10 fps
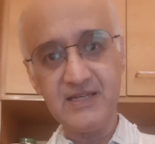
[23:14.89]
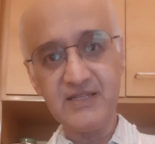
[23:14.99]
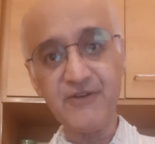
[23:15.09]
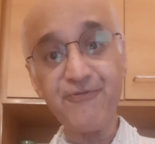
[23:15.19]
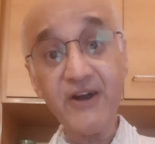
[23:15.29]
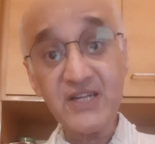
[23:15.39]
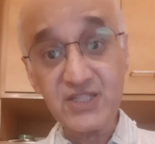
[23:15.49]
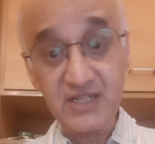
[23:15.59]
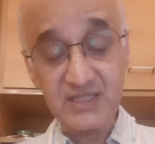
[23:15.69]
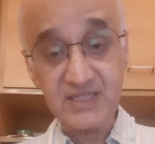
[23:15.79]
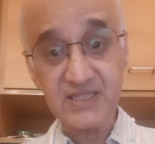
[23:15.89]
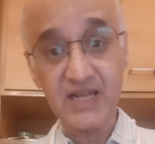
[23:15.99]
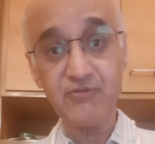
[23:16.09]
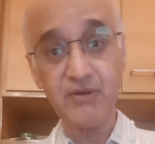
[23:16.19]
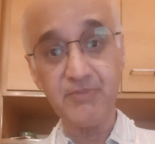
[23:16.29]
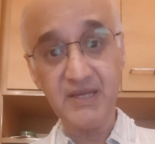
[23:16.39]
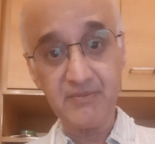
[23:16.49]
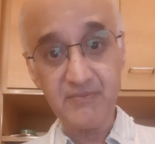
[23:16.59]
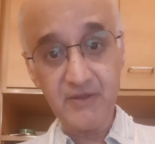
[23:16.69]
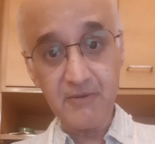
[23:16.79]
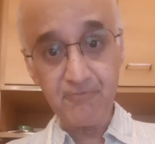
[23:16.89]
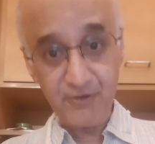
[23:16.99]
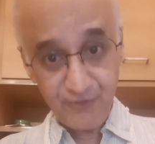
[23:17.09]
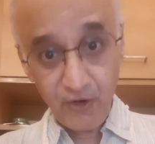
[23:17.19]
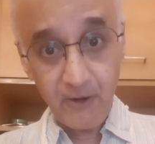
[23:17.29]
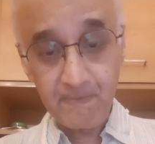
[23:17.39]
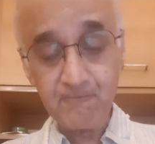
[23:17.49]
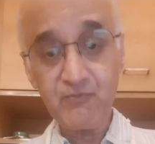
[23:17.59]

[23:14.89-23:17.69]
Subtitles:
the functions that were being performed